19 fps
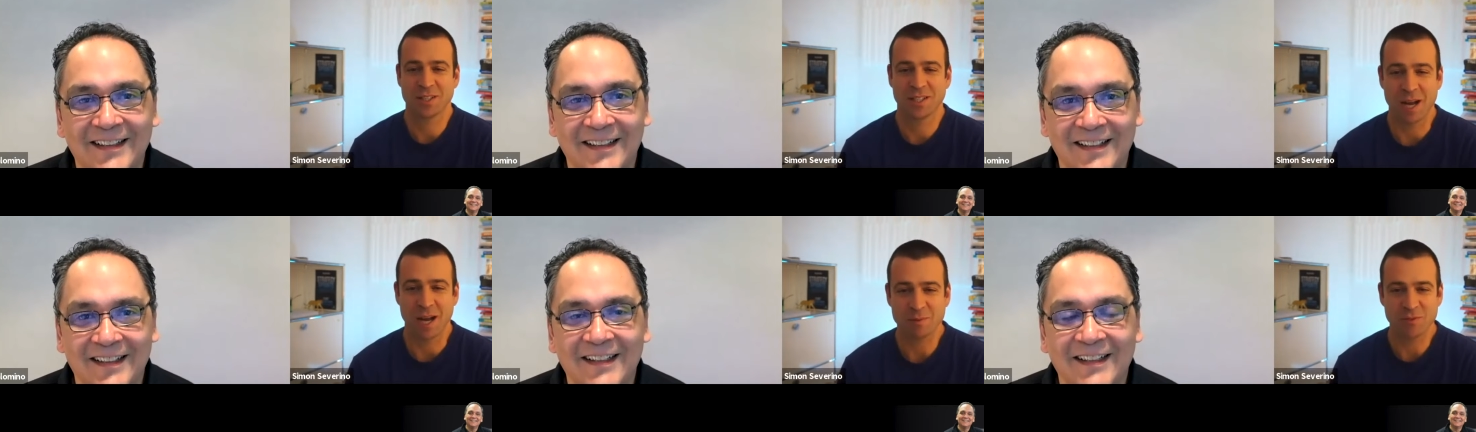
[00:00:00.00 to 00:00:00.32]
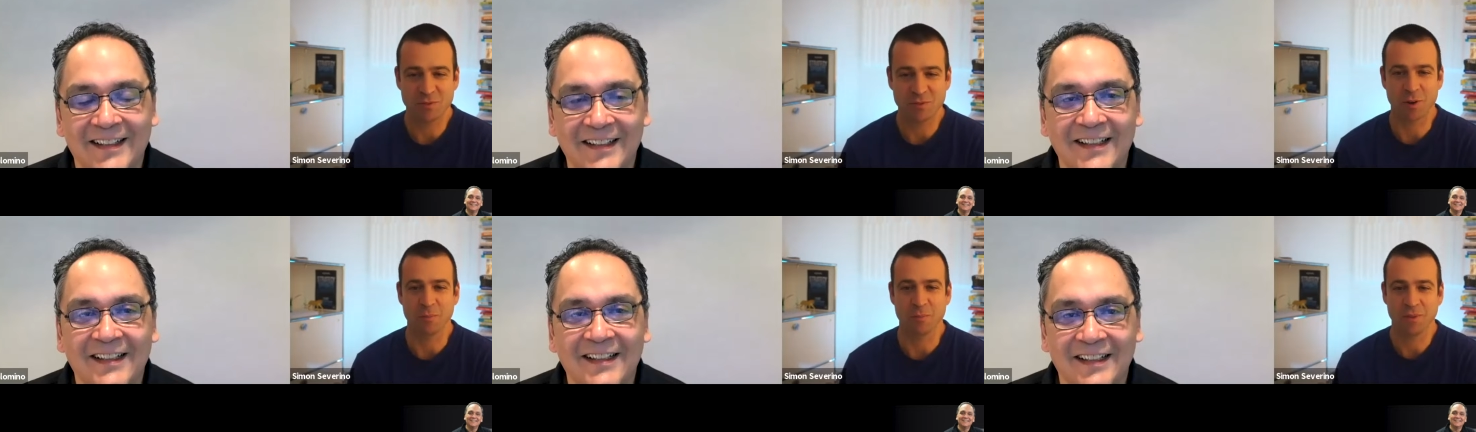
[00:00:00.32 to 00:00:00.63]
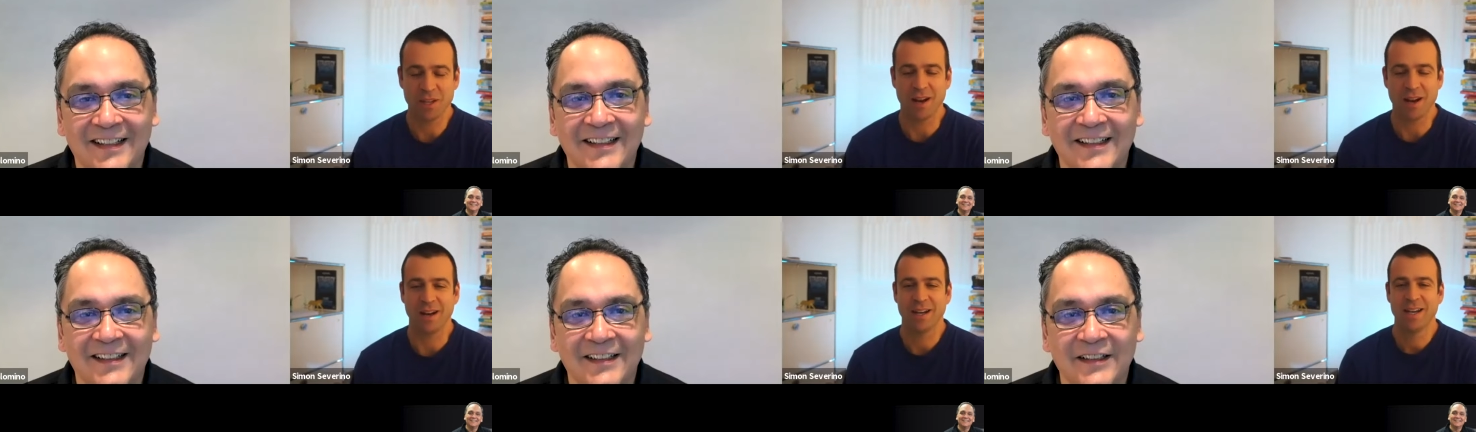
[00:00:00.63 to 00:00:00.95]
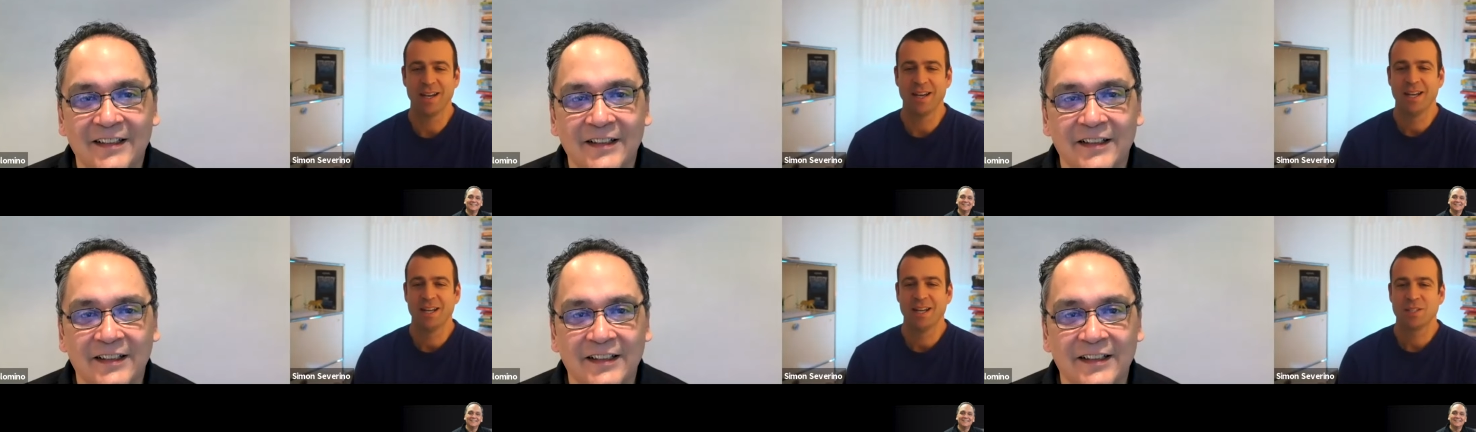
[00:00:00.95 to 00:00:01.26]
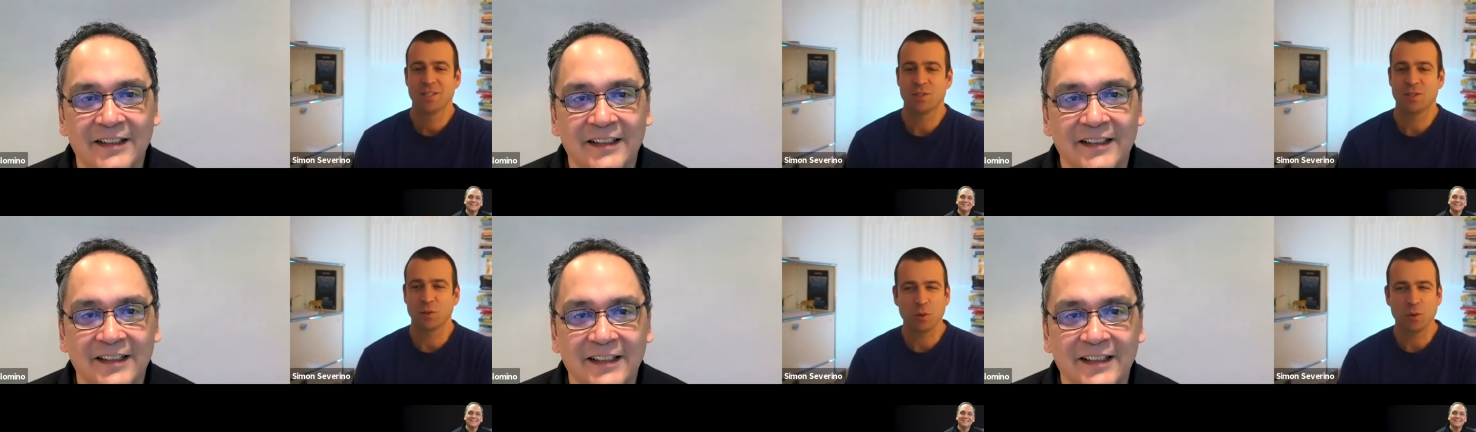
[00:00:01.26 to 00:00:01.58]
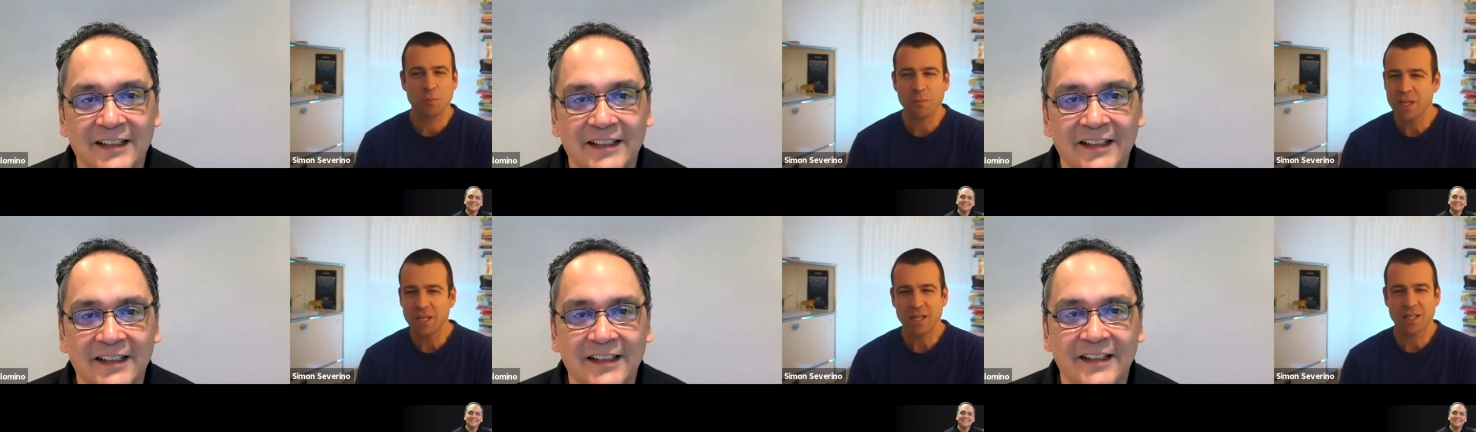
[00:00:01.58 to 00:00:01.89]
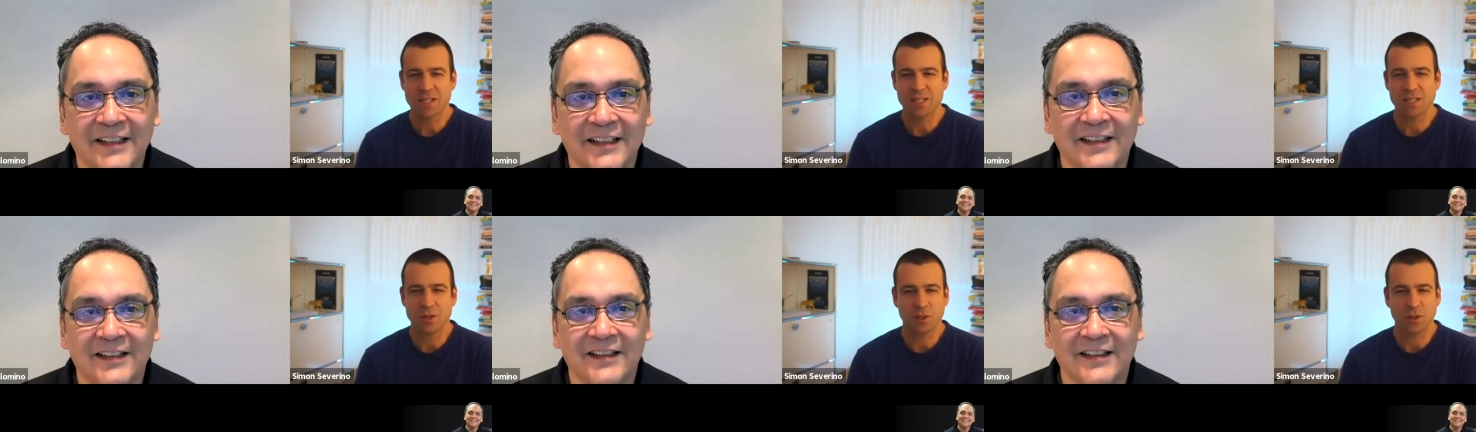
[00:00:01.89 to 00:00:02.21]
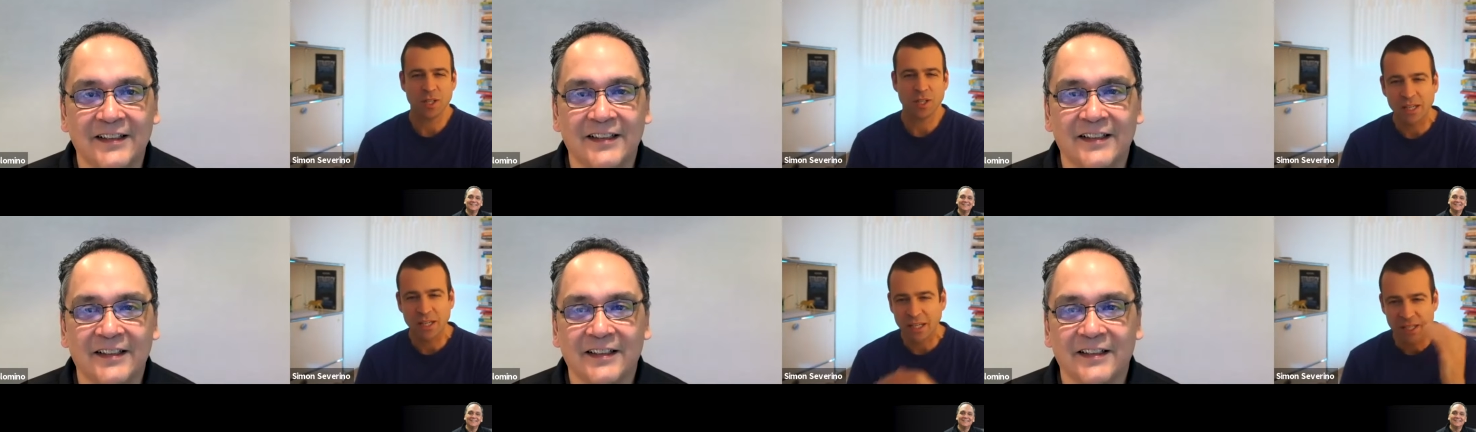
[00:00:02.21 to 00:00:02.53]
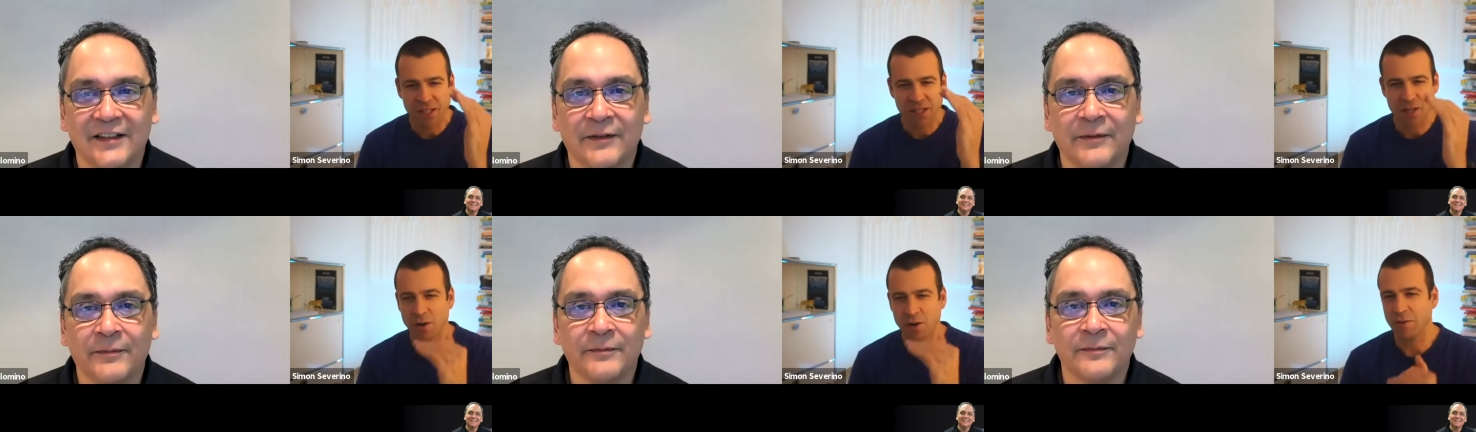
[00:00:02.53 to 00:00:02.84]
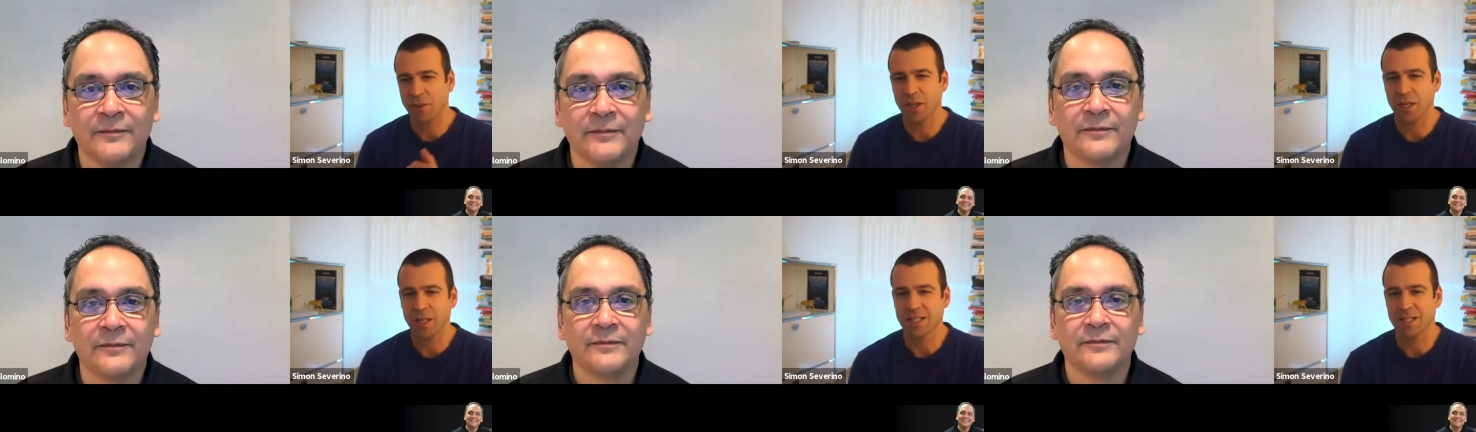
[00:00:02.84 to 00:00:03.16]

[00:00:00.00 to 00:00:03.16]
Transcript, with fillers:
Speaker 1: it comes from there. So to me, it's not a linear thing.